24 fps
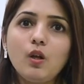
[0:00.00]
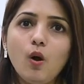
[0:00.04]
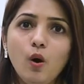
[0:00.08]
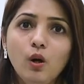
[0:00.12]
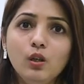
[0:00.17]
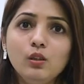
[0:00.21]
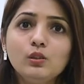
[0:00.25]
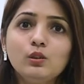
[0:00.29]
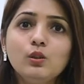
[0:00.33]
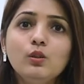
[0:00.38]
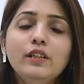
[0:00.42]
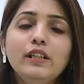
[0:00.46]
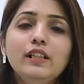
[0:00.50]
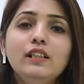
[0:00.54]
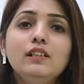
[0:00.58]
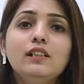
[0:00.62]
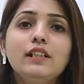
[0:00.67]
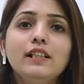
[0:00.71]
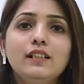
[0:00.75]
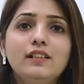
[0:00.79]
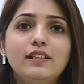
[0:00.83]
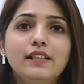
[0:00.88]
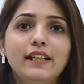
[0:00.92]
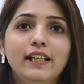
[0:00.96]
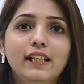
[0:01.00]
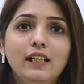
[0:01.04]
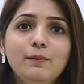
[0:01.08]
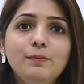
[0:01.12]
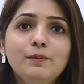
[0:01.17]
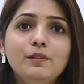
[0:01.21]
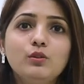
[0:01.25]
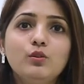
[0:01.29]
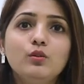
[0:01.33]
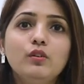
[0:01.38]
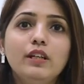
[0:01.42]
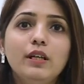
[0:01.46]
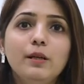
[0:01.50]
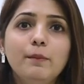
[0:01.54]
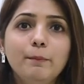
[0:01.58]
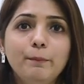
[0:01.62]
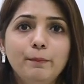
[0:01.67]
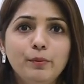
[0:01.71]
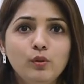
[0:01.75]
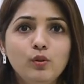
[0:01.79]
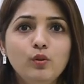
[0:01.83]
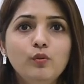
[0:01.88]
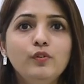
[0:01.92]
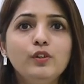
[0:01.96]
Also, it helps to
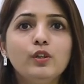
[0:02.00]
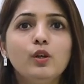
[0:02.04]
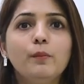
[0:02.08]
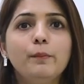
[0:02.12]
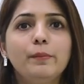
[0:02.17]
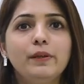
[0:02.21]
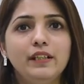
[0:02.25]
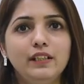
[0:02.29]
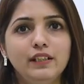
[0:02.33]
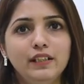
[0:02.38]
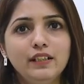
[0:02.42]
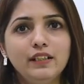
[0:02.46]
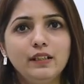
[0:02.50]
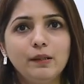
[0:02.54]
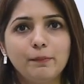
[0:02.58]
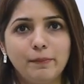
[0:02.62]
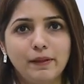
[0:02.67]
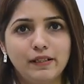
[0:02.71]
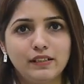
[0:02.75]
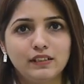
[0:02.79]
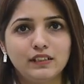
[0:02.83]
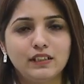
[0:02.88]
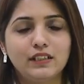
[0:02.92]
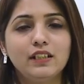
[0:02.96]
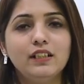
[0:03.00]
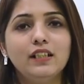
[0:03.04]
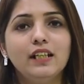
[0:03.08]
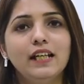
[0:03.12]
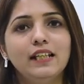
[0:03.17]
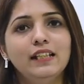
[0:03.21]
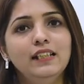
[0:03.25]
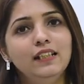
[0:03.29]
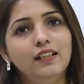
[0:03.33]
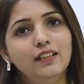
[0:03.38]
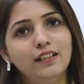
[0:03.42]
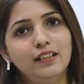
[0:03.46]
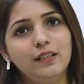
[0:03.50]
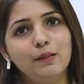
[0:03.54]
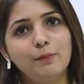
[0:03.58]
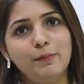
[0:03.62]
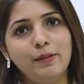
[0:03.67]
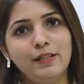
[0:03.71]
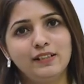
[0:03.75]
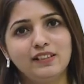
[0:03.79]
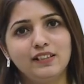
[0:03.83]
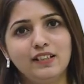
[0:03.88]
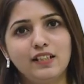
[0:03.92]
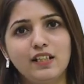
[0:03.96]
improve your breathing capacity and lung
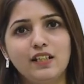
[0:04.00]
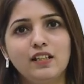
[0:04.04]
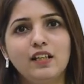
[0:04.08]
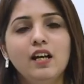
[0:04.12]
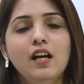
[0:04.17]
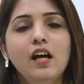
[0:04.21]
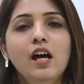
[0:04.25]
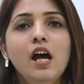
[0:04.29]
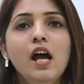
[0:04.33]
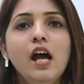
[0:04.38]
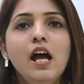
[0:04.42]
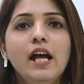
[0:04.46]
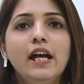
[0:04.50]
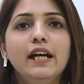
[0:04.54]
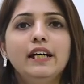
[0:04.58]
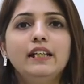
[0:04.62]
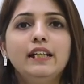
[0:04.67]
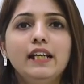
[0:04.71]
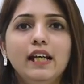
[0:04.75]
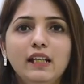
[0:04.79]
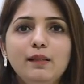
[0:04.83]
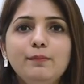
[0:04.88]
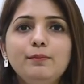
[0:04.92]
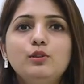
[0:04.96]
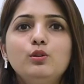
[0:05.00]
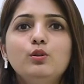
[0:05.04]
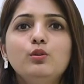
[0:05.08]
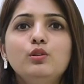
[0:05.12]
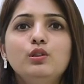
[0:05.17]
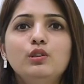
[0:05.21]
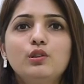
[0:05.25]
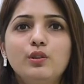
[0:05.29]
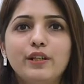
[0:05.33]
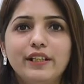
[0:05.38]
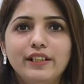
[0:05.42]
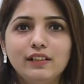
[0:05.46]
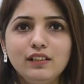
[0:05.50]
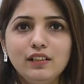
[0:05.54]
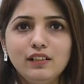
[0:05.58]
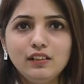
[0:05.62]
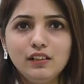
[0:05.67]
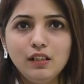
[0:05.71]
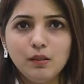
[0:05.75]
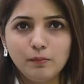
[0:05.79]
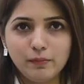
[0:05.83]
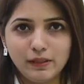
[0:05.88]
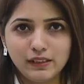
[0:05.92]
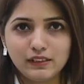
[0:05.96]
capacity. It helps to strengthen
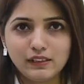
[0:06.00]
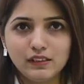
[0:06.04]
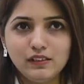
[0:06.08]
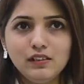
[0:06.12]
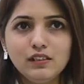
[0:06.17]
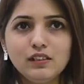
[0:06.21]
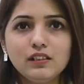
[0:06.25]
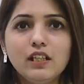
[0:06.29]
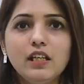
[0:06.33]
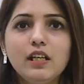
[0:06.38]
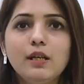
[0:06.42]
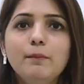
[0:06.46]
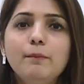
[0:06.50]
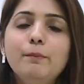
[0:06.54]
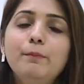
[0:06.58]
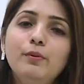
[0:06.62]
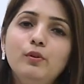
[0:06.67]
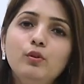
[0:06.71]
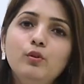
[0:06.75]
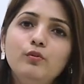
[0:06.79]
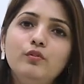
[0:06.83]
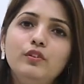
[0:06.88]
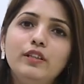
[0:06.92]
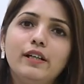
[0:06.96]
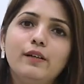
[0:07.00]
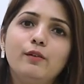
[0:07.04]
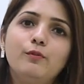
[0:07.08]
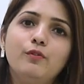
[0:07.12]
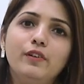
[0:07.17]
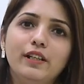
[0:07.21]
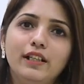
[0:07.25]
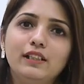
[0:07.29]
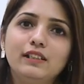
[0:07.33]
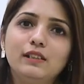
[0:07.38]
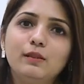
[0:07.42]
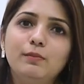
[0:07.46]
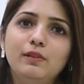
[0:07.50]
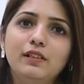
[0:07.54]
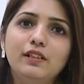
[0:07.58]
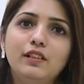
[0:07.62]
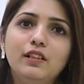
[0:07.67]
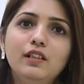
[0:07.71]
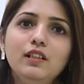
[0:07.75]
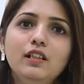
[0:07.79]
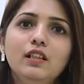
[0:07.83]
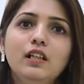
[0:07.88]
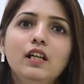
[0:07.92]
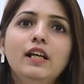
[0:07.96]
the muscles, improve their
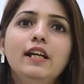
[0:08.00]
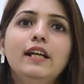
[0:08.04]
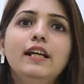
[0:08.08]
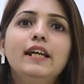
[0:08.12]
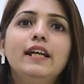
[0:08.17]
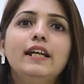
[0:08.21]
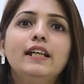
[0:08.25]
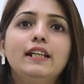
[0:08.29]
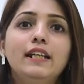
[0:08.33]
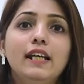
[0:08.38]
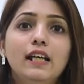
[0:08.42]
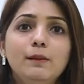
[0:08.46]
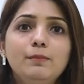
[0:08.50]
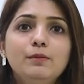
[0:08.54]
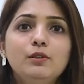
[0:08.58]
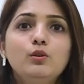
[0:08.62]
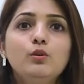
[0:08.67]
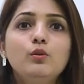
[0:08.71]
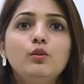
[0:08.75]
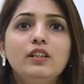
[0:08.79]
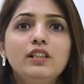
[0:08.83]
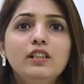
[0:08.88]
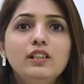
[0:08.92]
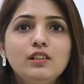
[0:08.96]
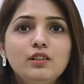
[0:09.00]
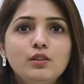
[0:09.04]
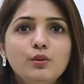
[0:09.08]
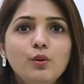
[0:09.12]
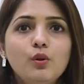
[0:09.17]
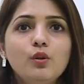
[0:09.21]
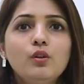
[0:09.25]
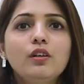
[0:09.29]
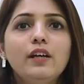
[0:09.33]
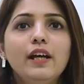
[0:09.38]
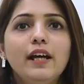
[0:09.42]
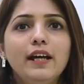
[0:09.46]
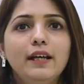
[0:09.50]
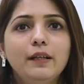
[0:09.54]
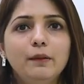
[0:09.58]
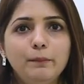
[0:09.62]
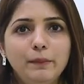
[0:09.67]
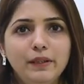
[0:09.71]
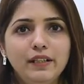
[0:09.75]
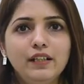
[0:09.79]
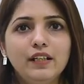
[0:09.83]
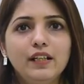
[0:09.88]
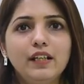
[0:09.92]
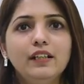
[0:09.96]
flexibility. It helps to restore and
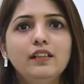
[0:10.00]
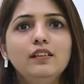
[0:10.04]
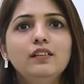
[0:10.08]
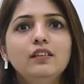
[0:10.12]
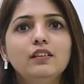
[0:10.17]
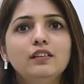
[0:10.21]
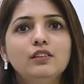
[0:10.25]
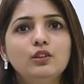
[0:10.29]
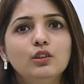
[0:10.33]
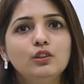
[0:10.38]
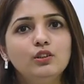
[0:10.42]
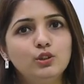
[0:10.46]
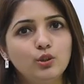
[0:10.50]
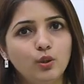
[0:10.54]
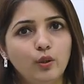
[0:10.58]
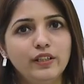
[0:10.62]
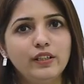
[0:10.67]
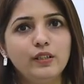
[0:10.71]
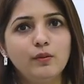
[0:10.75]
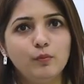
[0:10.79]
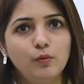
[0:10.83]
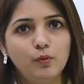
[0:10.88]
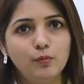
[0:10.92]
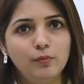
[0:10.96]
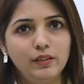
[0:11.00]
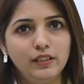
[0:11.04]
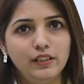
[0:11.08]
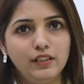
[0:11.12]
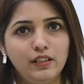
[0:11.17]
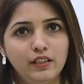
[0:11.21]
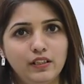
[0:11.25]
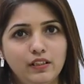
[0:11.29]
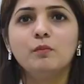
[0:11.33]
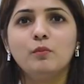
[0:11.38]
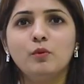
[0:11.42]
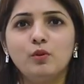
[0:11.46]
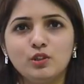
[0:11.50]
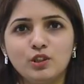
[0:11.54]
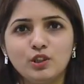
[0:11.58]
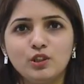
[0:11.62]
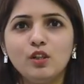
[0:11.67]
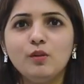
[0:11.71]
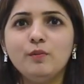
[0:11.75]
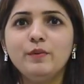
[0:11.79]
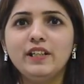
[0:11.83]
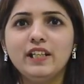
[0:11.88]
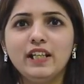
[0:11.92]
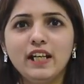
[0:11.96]
maintain the joint mobility.
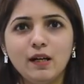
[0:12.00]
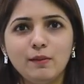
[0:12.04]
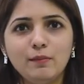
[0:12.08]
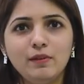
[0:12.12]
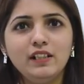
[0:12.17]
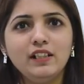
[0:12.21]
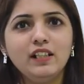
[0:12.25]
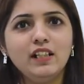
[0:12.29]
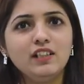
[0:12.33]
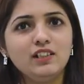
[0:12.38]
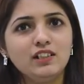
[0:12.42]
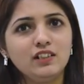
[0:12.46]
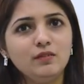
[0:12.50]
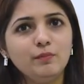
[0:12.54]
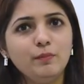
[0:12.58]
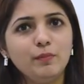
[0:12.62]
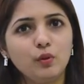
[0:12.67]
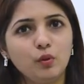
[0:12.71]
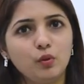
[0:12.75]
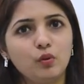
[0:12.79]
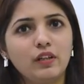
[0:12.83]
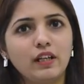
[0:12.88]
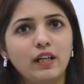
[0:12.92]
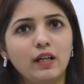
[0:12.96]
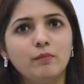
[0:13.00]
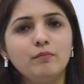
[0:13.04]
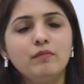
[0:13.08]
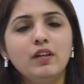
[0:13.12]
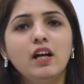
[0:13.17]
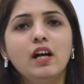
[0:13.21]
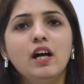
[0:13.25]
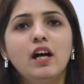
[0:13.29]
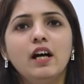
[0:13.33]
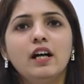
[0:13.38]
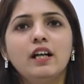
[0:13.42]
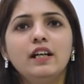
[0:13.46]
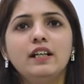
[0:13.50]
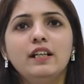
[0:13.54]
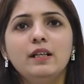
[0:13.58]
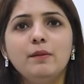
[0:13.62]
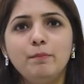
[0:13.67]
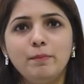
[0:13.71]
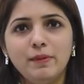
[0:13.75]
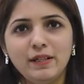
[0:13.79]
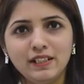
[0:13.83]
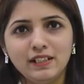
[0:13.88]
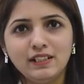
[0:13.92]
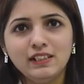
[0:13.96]
Post-op rehabilitation program
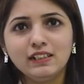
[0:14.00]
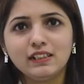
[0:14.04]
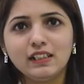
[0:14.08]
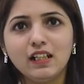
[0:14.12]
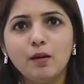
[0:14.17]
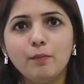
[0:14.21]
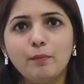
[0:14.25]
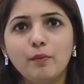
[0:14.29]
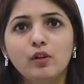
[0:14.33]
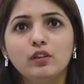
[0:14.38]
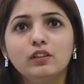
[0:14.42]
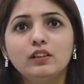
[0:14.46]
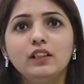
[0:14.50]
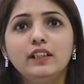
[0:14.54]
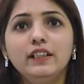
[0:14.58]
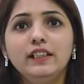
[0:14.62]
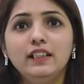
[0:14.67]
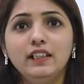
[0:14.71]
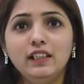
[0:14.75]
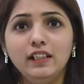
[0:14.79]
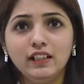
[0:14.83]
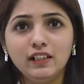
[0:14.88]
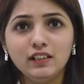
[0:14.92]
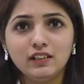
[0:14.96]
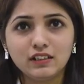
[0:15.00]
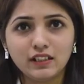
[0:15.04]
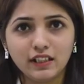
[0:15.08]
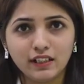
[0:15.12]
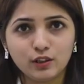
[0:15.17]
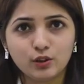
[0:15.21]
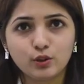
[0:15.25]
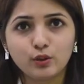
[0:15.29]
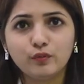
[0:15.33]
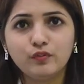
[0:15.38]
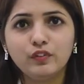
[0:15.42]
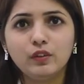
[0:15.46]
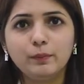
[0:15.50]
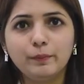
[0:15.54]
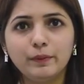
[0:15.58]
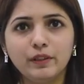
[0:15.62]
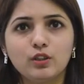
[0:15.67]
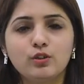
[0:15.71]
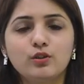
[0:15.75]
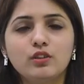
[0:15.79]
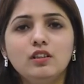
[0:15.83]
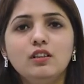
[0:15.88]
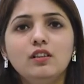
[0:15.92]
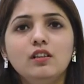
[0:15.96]
depends upon the healing stage of the
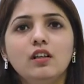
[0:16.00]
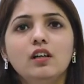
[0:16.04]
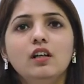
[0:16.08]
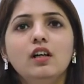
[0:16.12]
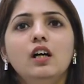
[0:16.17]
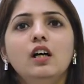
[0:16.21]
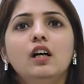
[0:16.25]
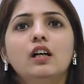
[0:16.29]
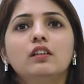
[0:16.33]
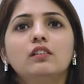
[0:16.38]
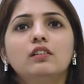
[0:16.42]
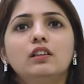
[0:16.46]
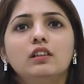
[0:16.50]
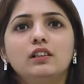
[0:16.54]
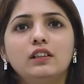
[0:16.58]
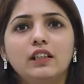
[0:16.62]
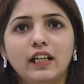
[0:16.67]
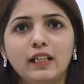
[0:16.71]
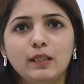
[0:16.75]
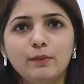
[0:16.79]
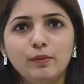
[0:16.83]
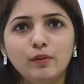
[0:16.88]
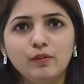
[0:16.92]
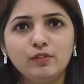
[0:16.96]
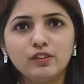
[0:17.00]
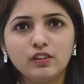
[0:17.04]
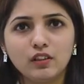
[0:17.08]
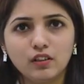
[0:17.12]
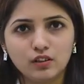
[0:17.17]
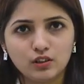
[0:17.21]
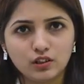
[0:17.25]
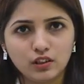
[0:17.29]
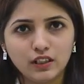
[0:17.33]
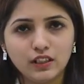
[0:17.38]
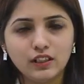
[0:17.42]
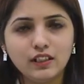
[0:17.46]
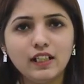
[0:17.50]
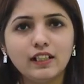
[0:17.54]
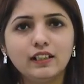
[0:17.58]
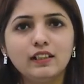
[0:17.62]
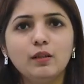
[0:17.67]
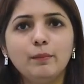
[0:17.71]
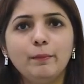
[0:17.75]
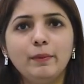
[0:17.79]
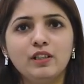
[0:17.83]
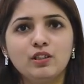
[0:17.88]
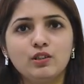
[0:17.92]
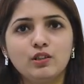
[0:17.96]
patient, the type of surgery that
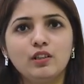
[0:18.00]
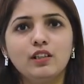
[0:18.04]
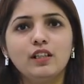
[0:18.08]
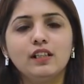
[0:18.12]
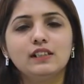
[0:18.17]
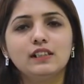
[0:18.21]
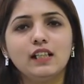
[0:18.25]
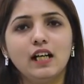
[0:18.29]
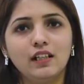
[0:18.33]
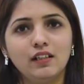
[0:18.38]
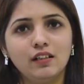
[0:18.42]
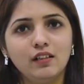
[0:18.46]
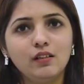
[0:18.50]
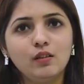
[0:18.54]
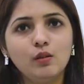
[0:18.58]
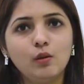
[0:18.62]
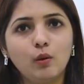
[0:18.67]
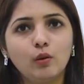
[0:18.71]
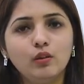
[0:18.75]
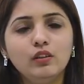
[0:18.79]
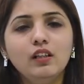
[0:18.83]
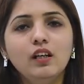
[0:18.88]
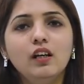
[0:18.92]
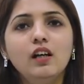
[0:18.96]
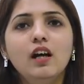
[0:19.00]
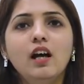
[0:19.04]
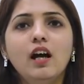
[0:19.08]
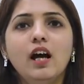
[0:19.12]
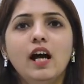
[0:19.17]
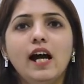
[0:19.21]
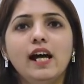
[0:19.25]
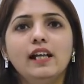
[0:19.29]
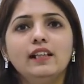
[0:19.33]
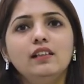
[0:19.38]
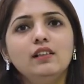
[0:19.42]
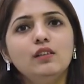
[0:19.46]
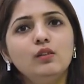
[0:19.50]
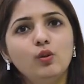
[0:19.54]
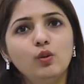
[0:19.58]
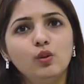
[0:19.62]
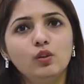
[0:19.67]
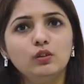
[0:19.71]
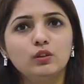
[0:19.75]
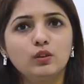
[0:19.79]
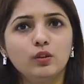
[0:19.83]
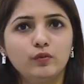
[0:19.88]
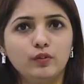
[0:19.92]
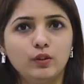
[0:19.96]
the patient has undergone, and the
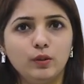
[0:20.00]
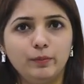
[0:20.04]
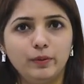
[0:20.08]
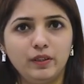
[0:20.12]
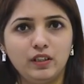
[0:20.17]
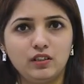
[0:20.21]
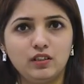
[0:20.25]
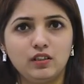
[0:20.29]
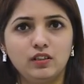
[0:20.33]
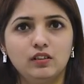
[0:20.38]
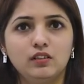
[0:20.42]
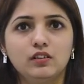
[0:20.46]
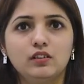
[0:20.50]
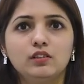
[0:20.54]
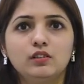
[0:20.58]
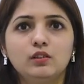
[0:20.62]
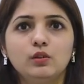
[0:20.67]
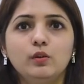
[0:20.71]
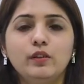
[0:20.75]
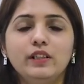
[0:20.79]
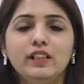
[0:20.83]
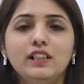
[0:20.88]
goals of the patient. So